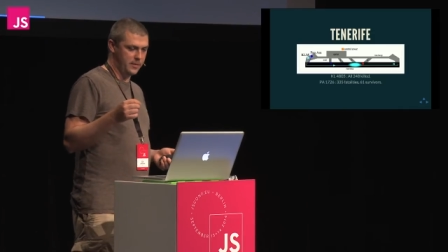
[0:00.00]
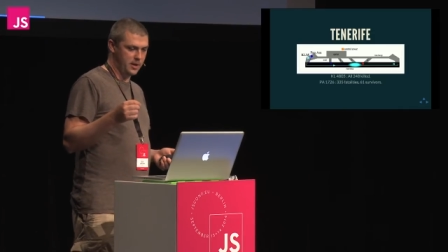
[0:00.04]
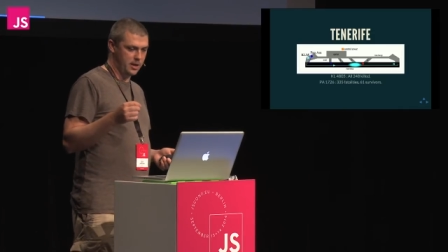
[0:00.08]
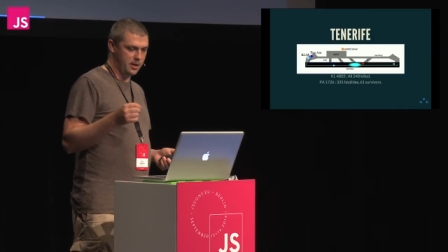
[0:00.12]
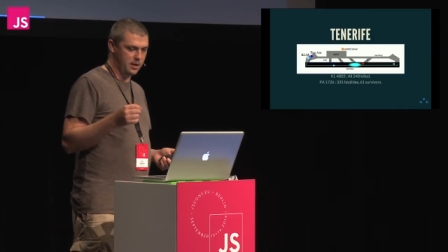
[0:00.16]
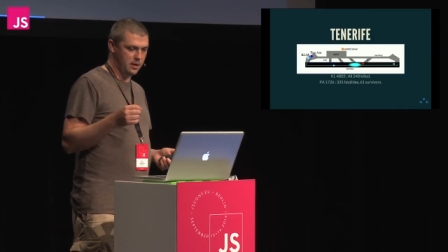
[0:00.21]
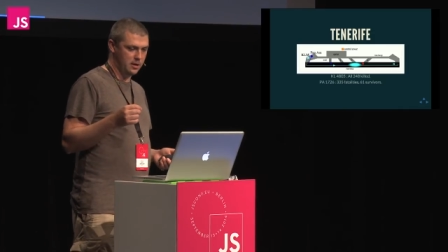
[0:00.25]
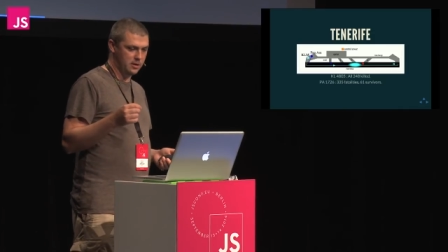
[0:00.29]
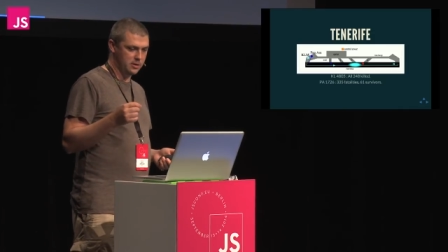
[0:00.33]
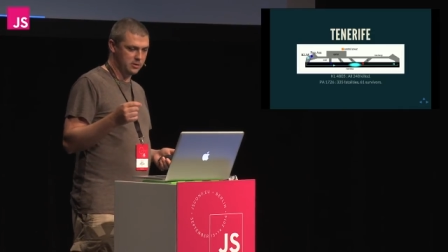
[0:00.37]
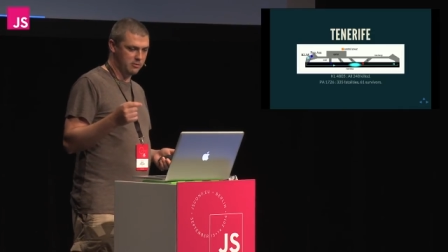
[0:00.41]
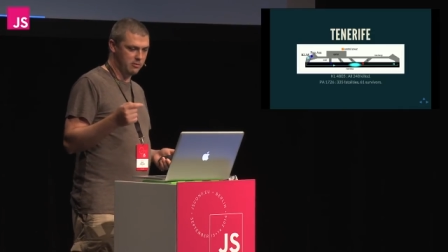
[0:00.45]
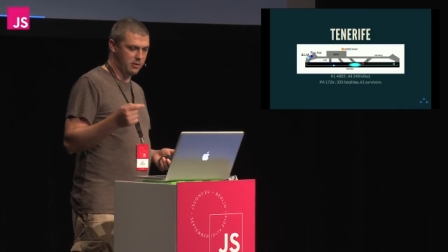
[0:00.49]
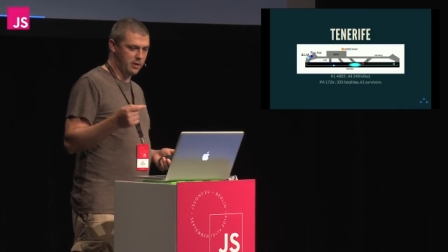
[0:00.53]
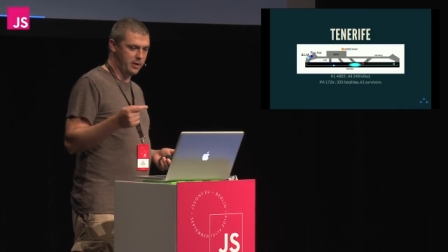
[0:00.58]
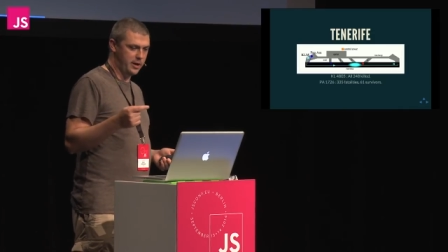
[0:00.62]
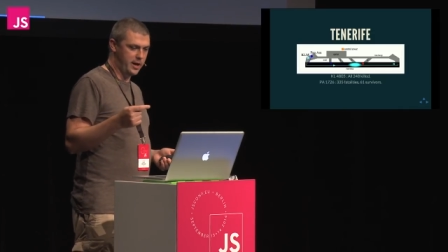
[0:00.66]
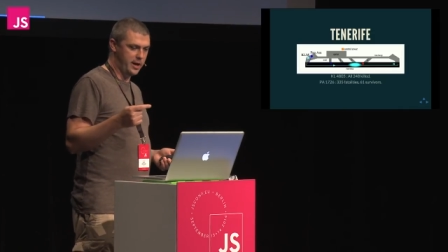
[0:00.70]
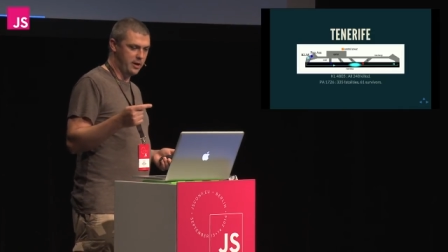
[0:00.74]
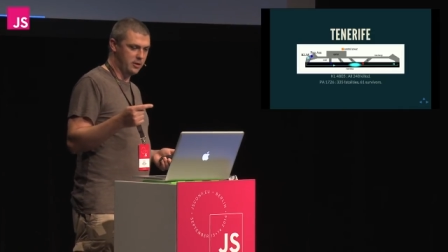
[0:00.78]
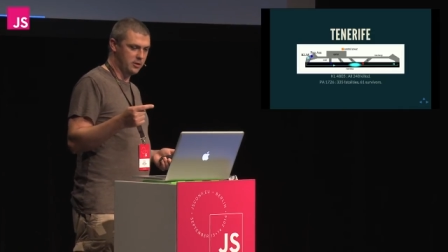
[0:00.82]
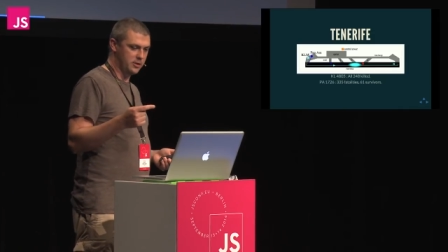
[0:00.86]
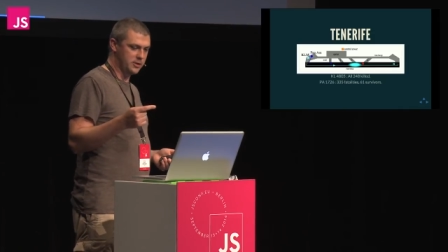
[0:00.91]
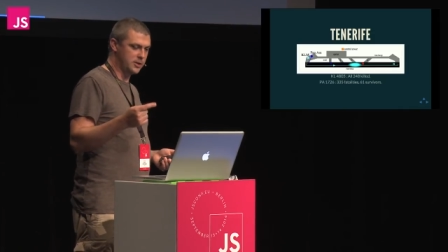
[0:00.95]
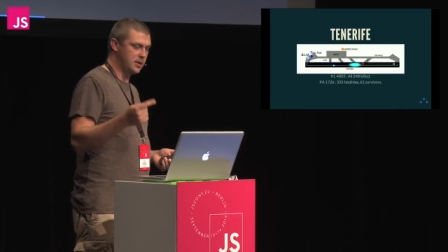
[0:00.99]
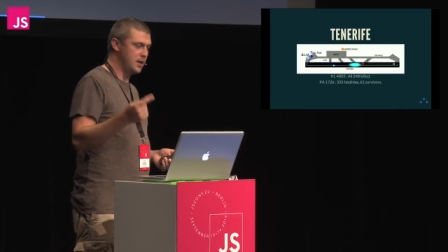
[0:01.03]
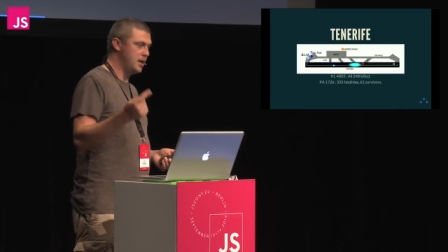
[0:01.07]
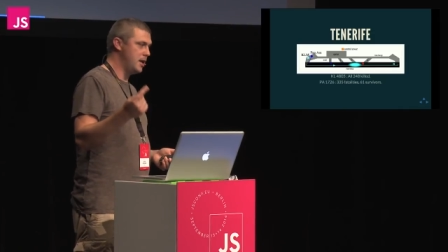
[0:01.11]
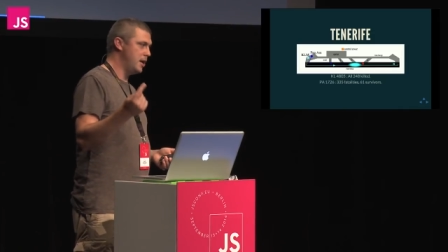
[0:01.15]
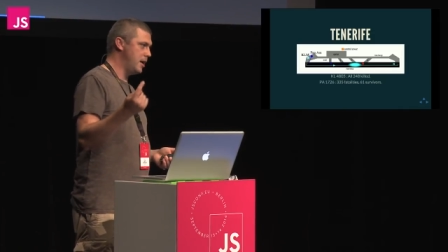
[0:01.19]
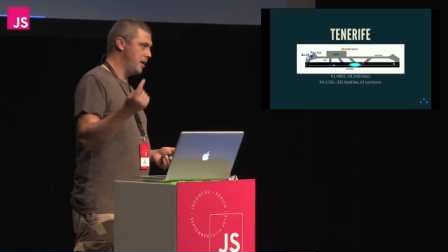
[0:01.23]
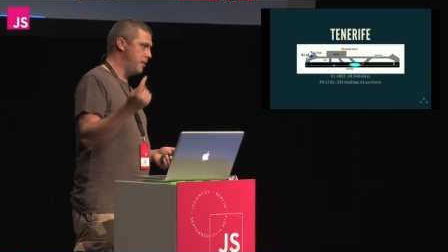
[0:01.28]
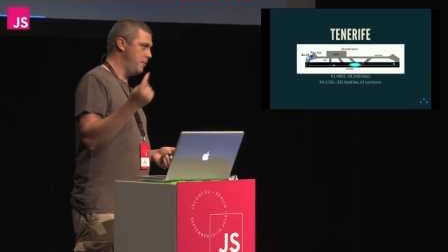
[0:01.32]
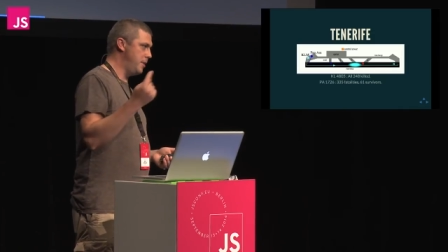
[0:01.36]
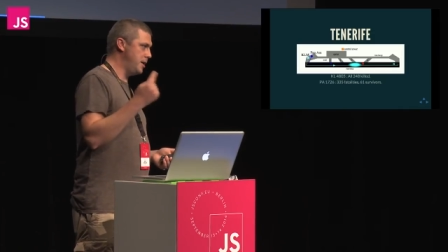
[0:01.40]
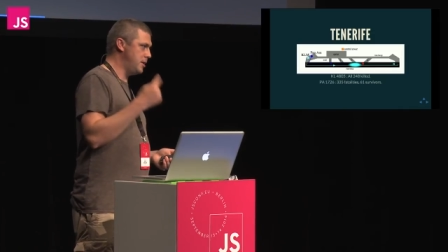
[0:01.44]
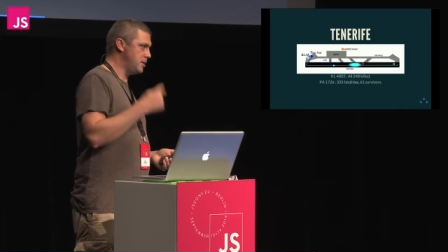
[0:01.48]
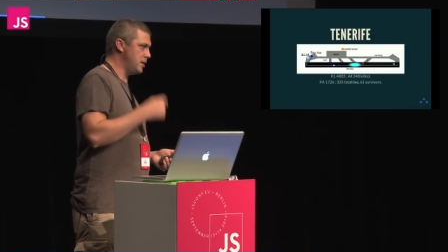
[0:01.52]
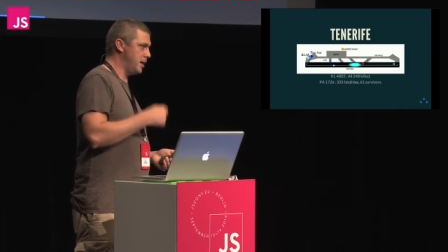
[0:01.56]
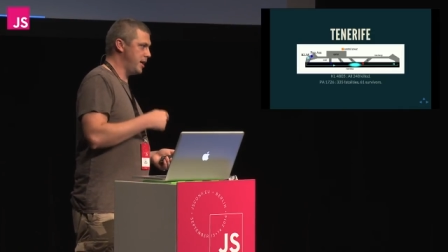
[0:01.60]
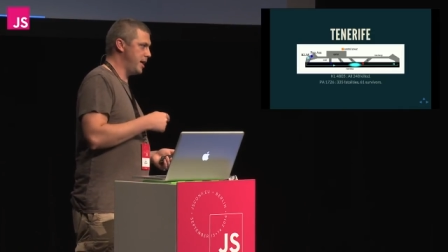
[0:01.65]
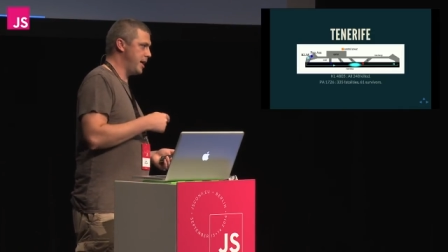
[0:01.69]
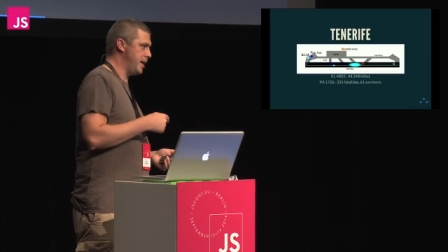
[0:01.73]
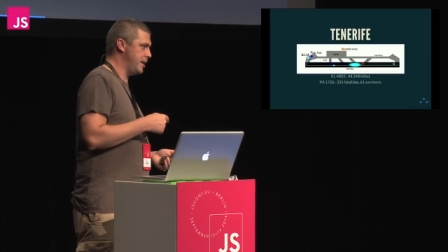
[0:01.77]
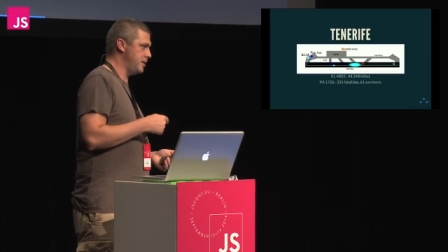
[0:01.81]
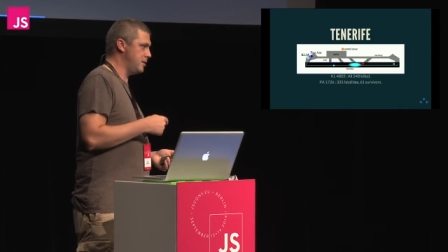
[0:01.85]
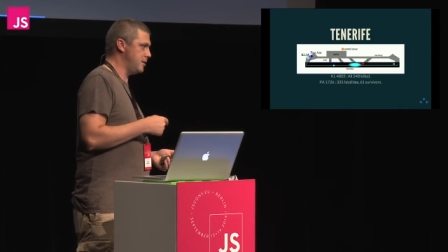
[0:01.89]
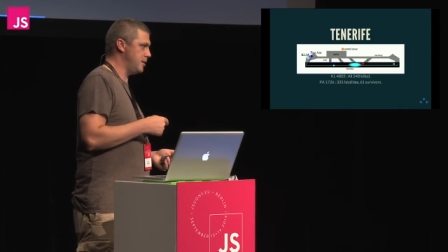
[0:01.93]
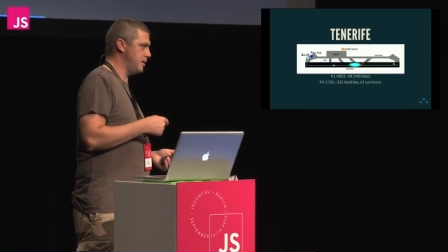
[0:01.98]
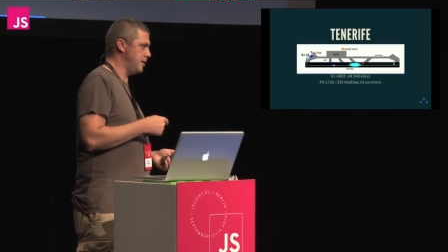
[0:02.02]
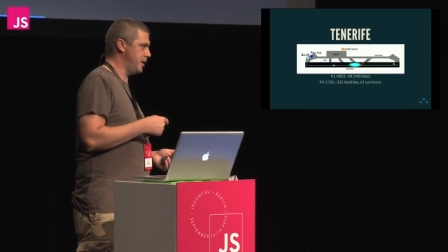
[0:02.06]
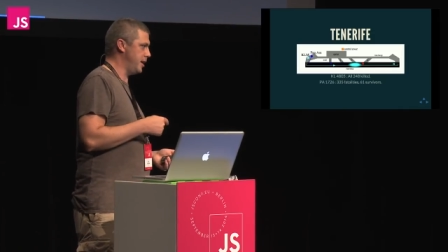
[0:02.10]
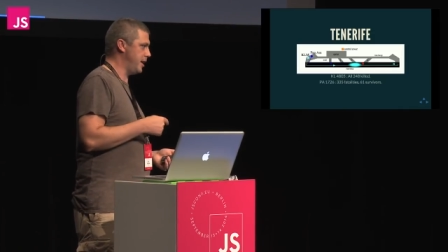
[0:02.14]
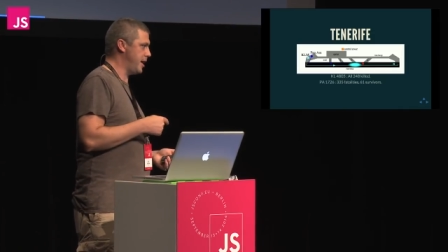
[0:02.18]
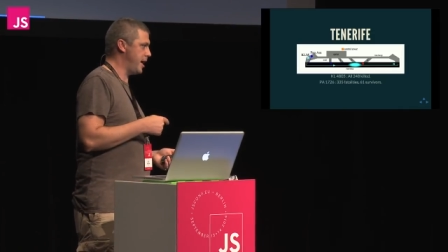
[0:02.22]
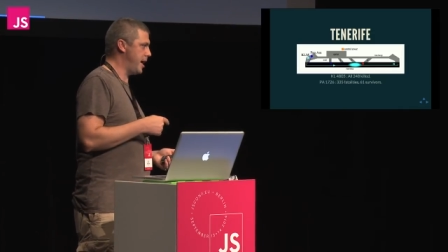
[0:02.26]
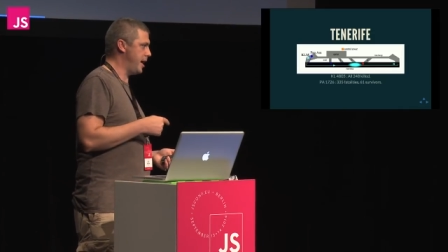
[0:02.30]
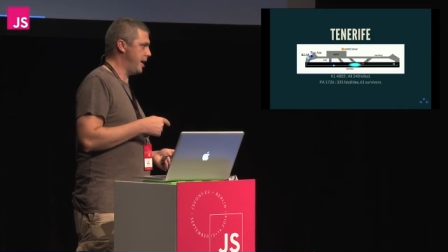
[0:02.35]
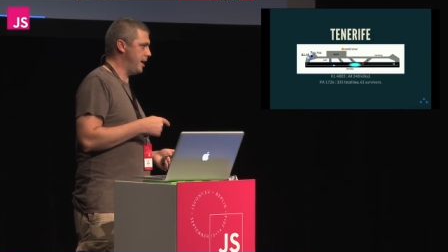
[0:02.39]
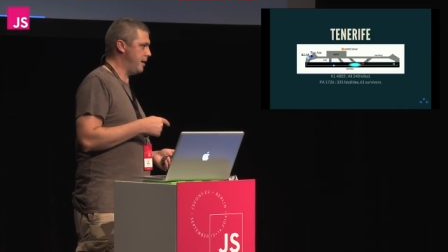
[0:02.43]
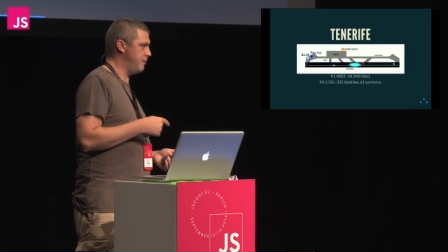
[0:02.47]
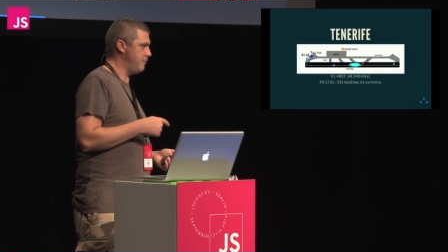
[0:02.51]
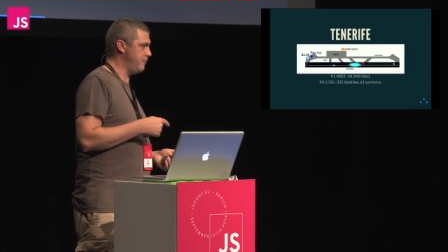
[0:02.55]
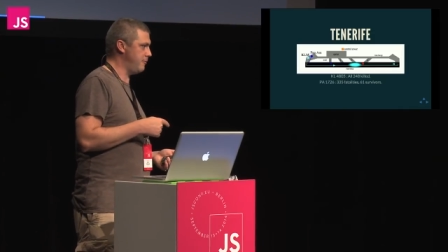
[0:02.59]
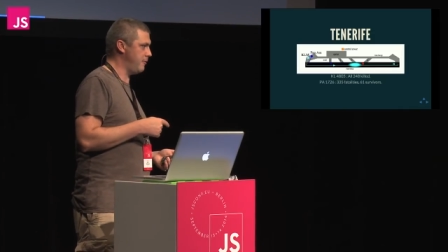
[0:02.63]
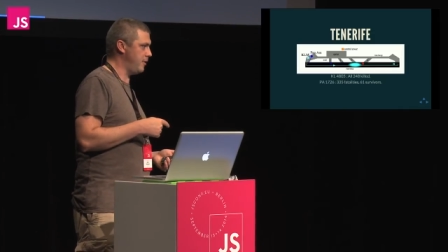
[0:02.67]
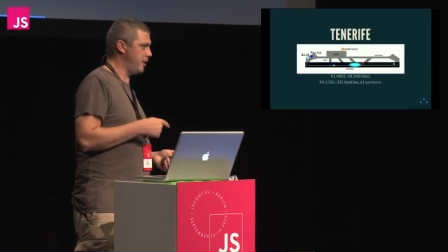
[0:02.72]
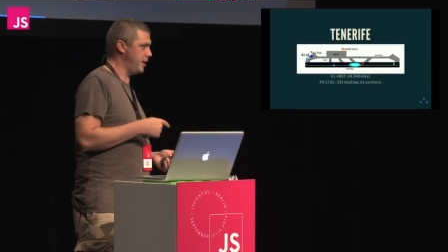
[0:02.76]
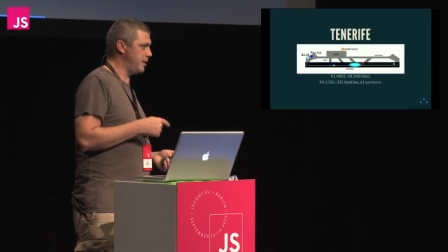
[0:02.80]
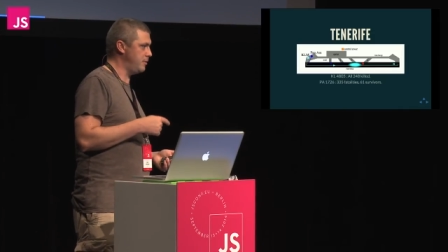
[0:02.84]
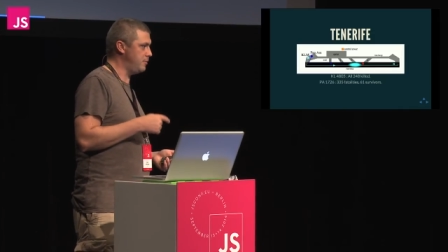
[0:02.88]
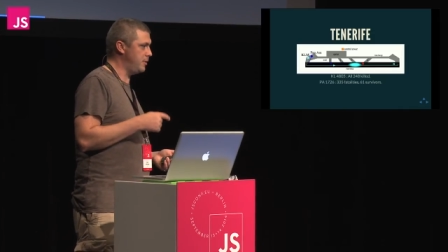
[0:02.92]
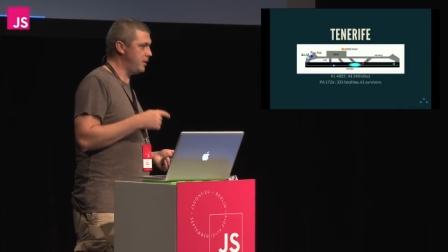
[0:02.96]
at Los Rodeos immediately head to the KLM flight,